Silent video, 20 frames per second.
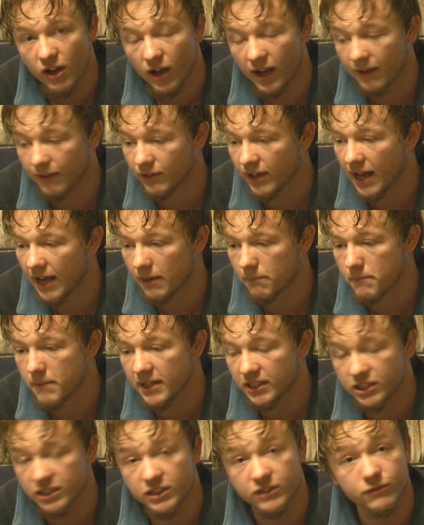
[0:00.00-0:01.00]
I even had a
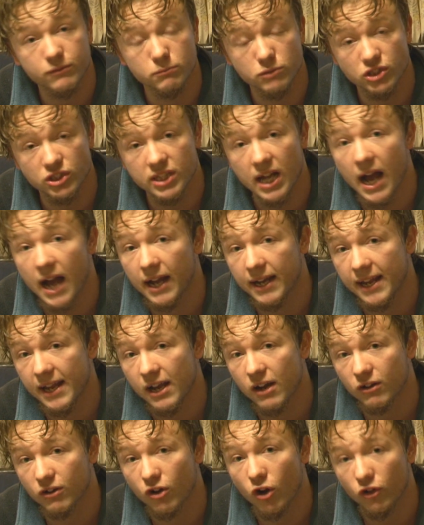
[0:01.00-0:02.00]
message from Star
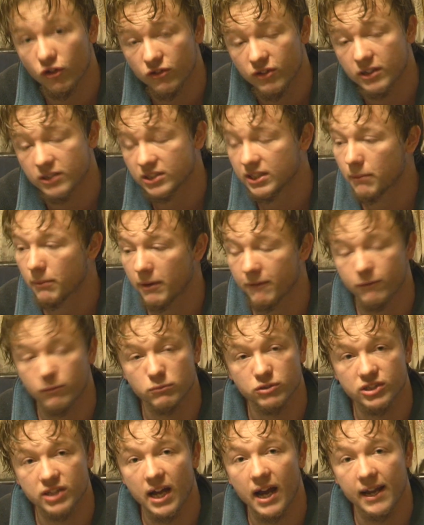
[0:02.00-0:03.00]
Now, someone from
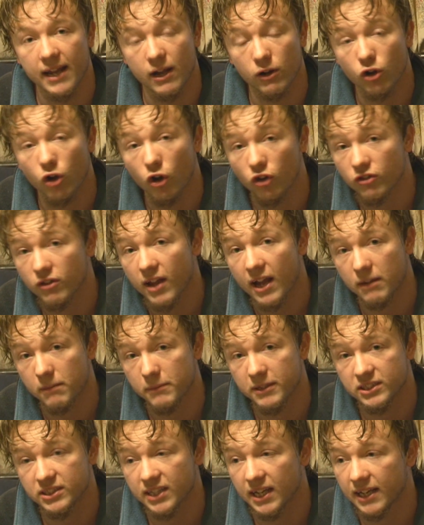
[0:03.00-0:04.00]
Star Now contact
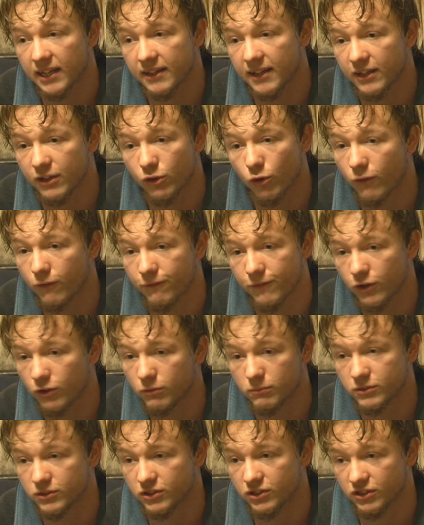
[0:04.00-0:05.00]
me saying that your
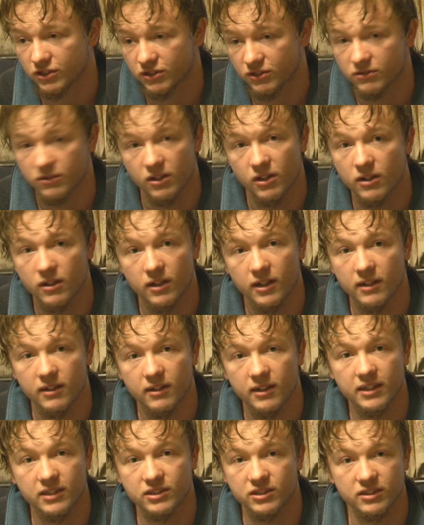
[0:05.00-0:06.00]
film is just,
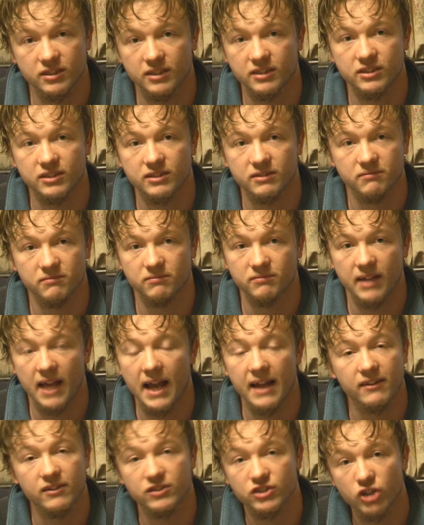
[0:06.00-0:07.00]
it's
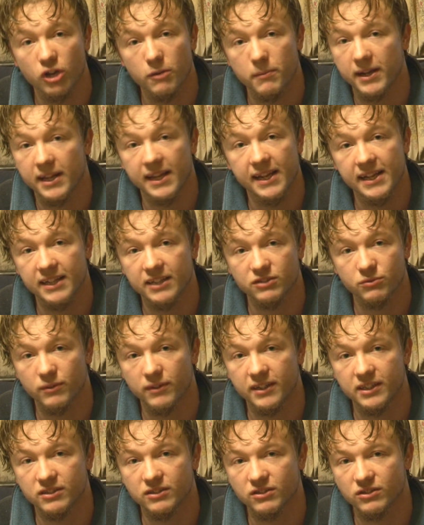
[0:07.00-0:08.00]
had so many hits
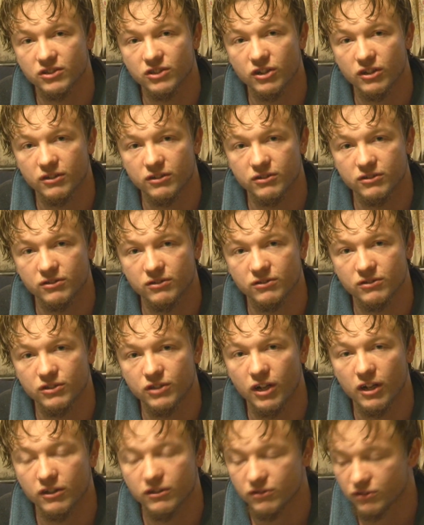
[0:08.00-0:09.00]
within
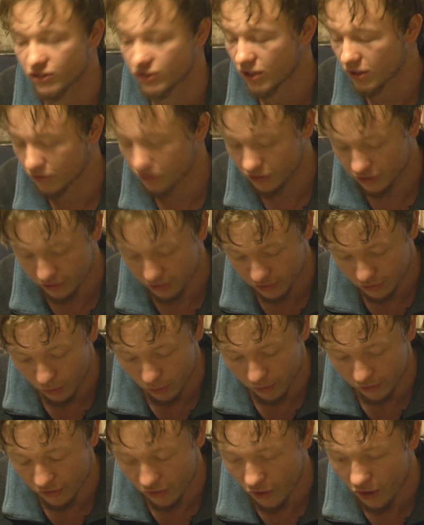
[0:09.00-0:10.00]
so
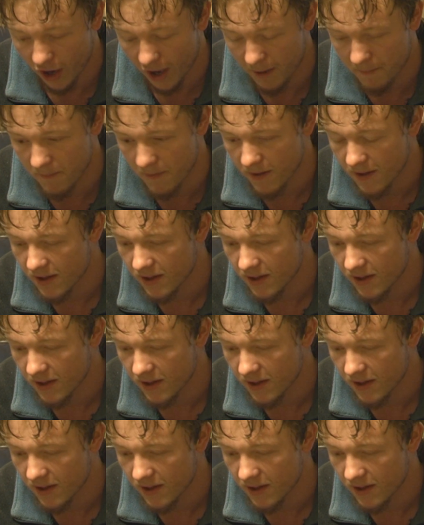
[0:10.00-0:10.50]
short a time.